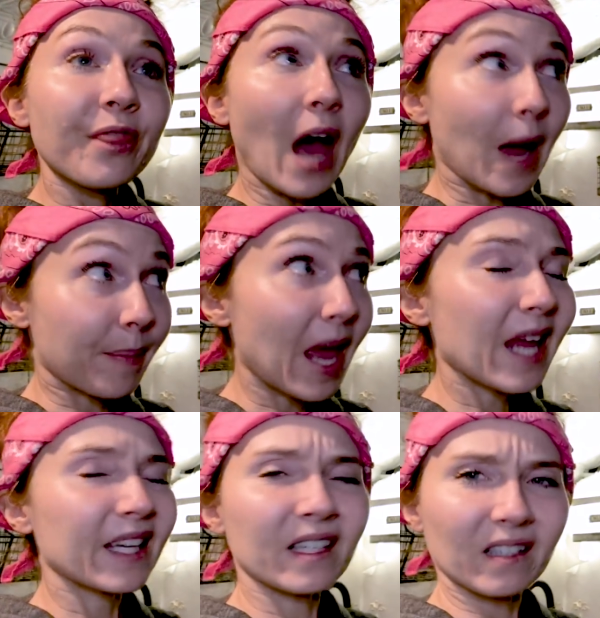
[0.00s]
I
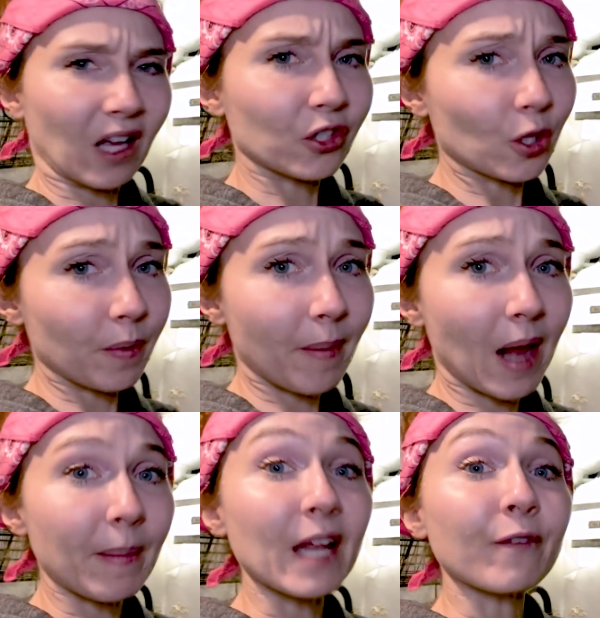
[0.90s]
paid a stupid
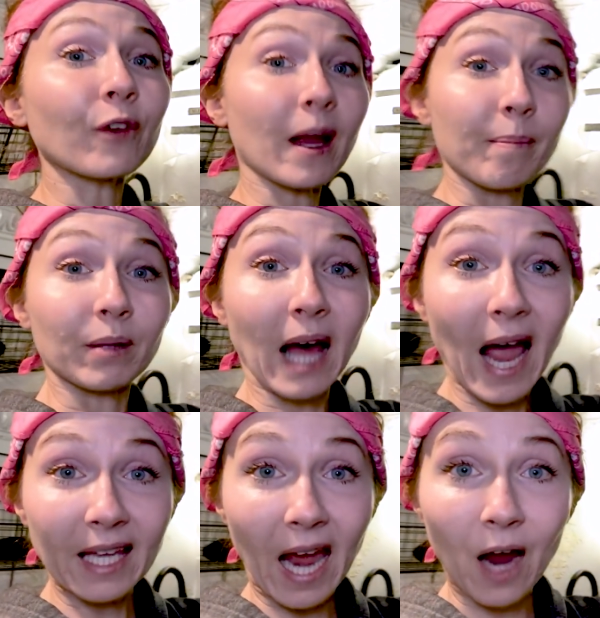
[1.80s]
amount of money for a
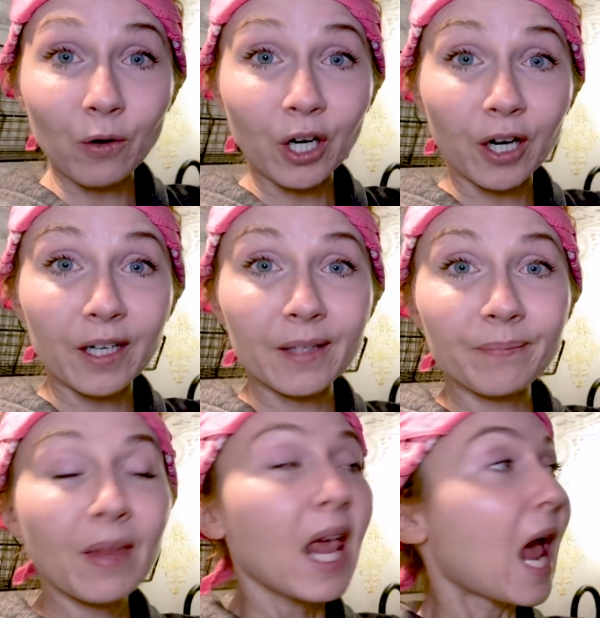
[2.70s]
blackout
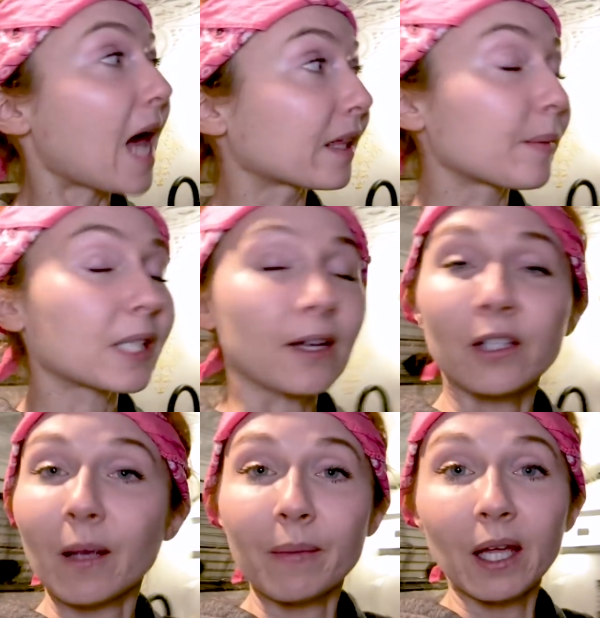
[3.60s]
curtain, and let me tell you
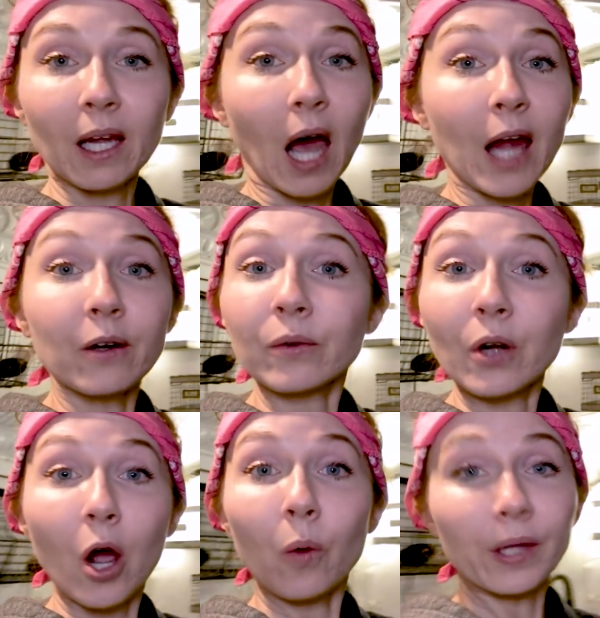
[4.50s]
something, I don't
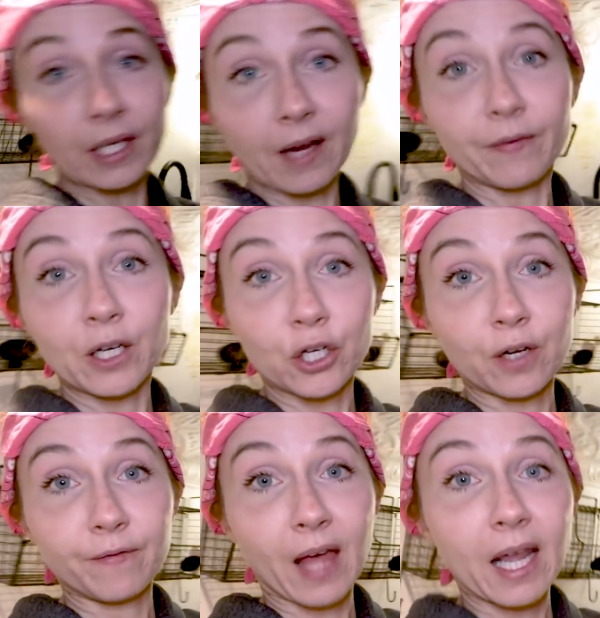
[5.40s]
know what the
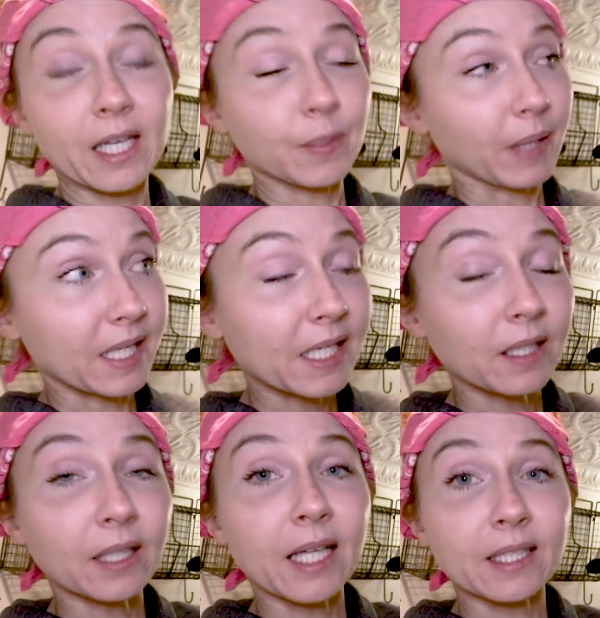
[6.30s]
definition of that is, but it
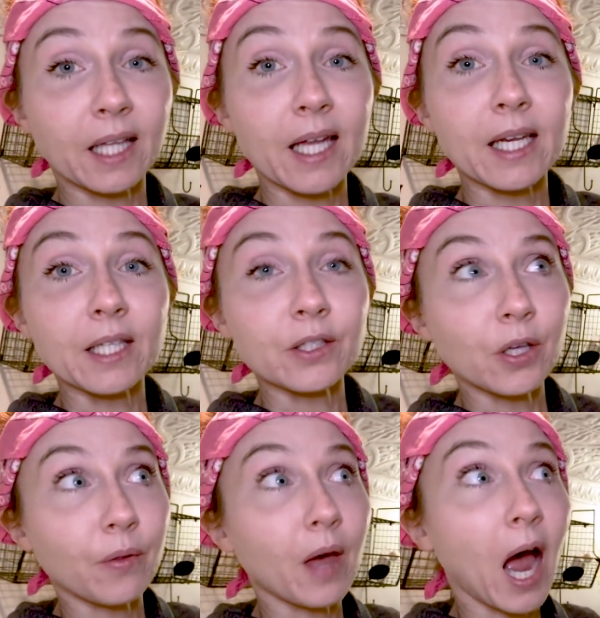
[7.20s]
still lets light in,
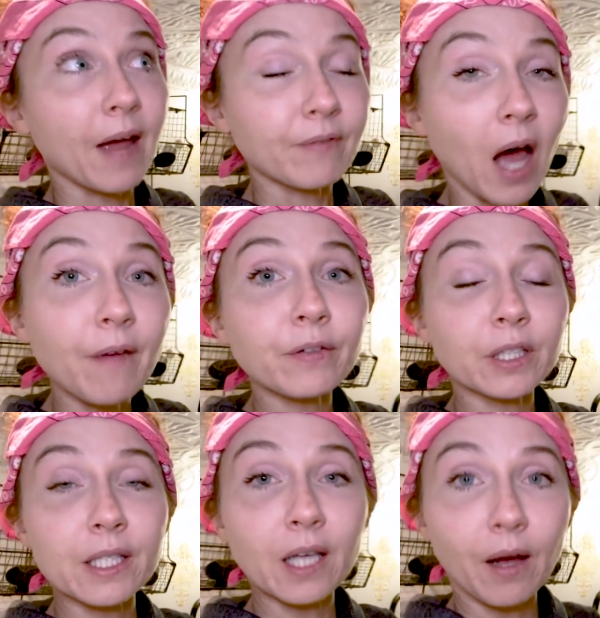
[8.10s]
so I have not
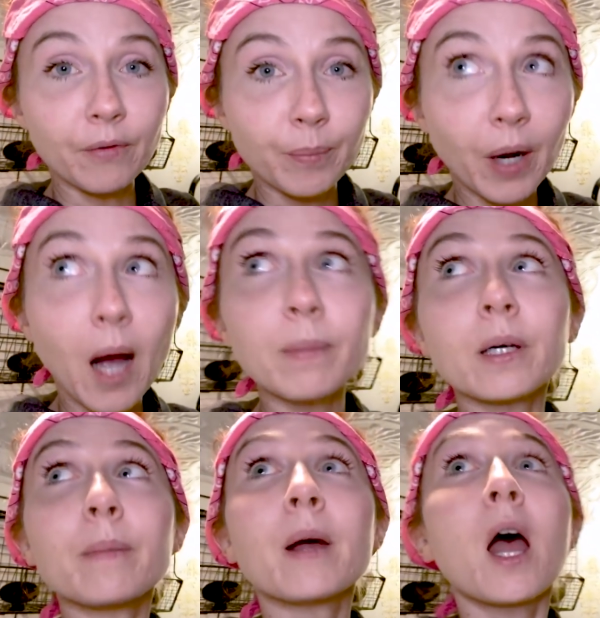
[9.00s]
fully solved the
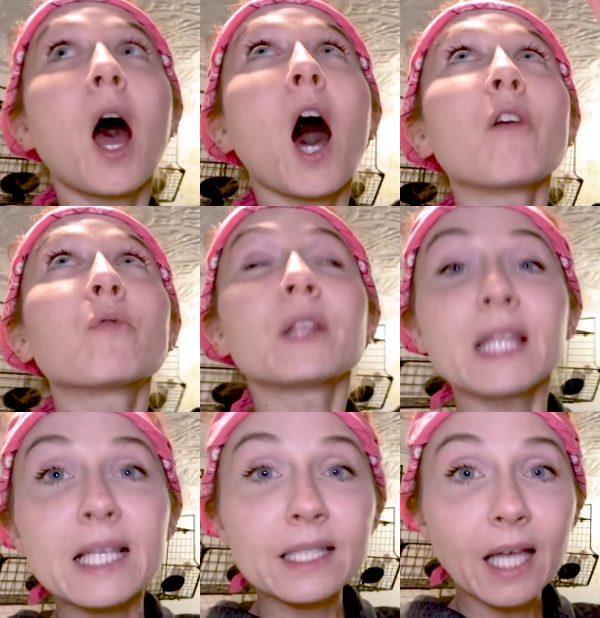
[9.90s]
problem of when
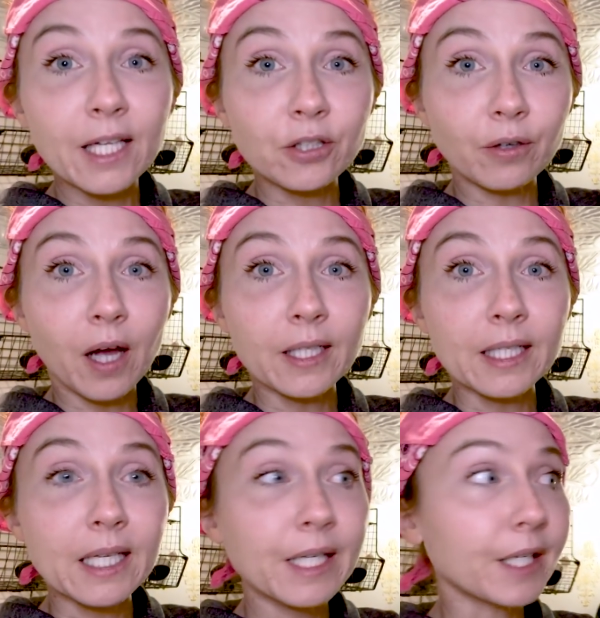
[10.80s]
these lights are on
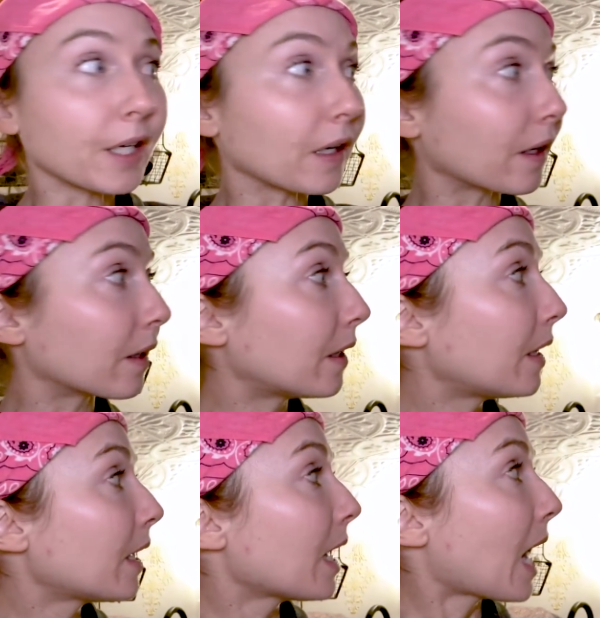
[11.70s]
in here,
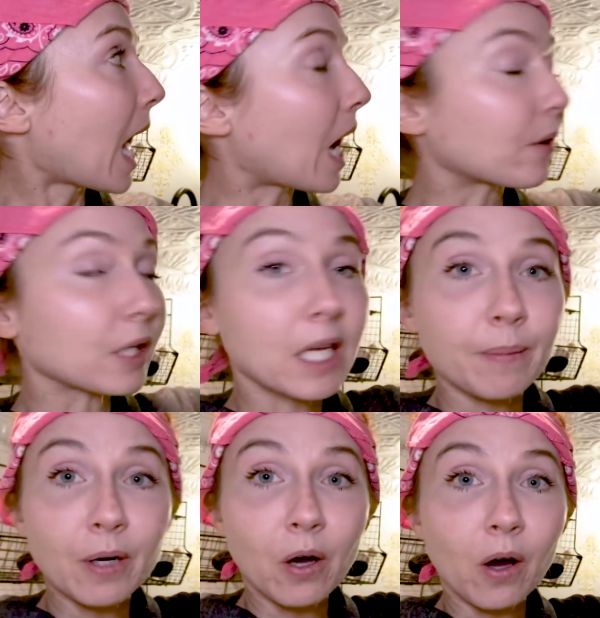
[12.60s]
how to
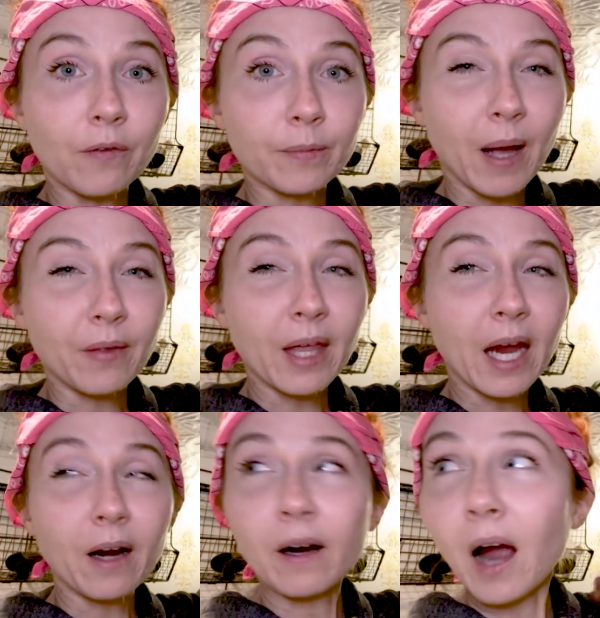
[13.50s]
keep it all from out
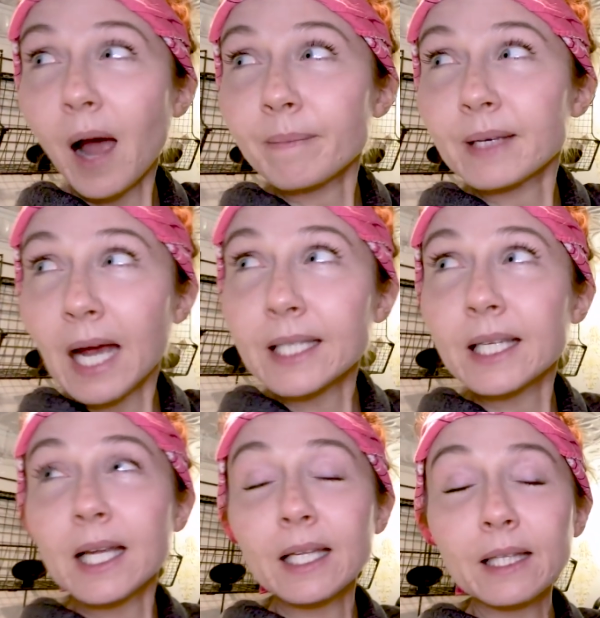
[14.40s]
there. I'm
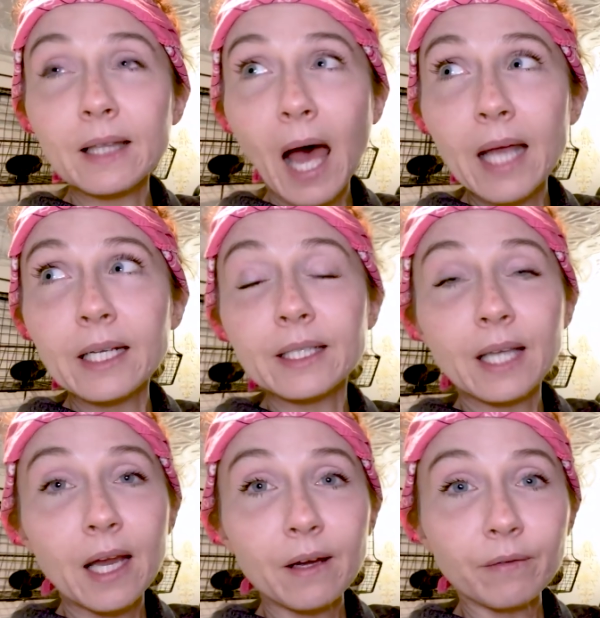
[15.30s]
guessing that is
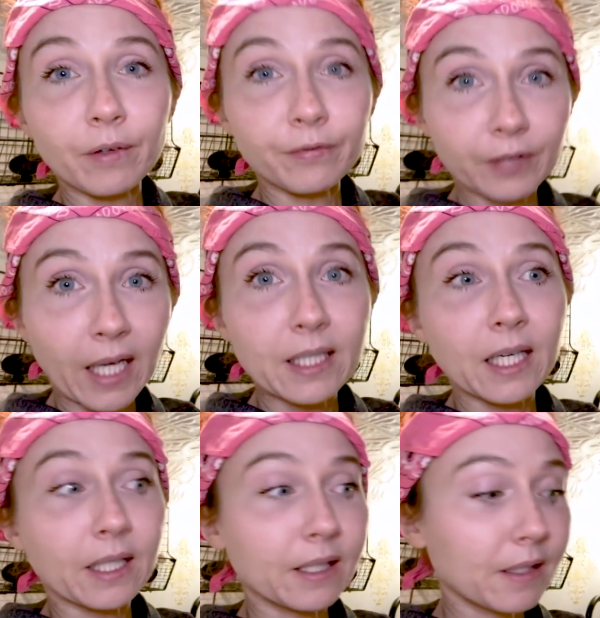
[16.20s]
a
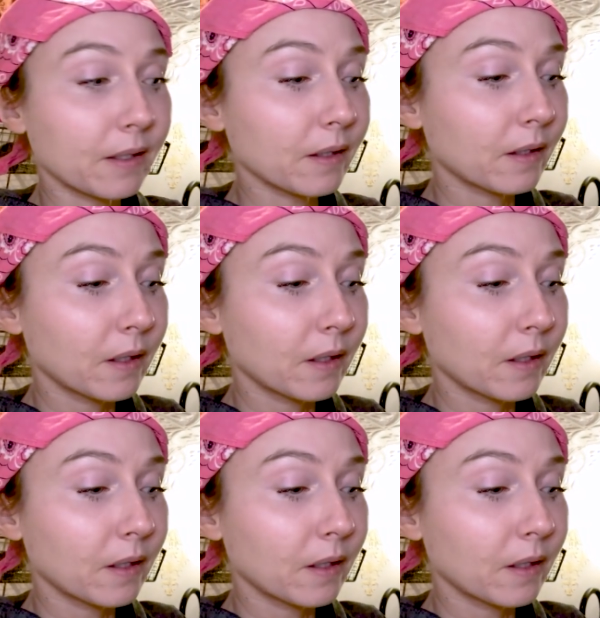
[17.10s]
Reflectix